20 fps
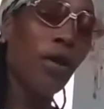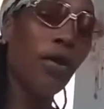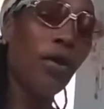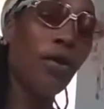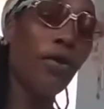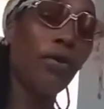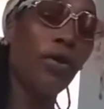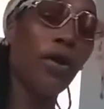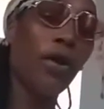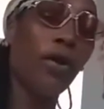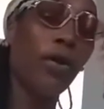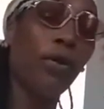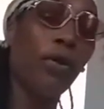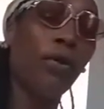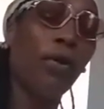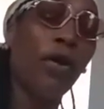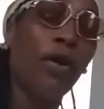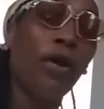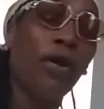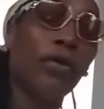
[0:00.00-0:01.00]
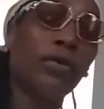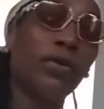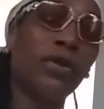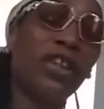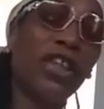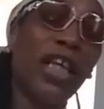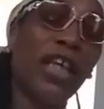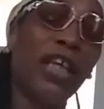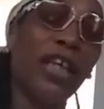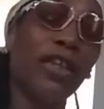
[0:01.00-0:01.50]
you know,
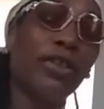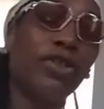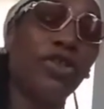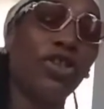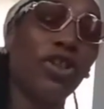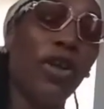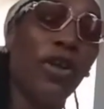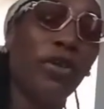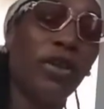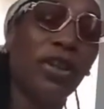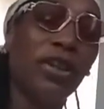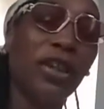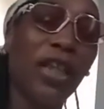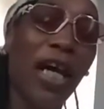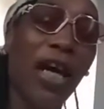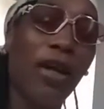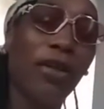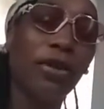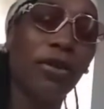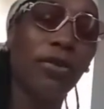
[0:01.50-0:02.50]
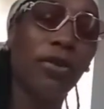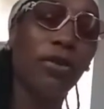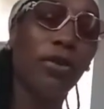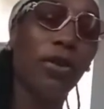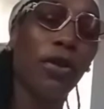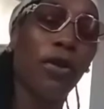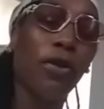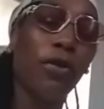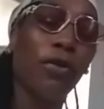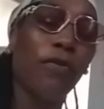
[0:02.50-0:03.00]
taking journeys out, you
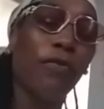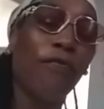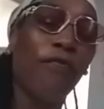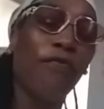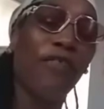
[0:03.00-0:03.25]
know,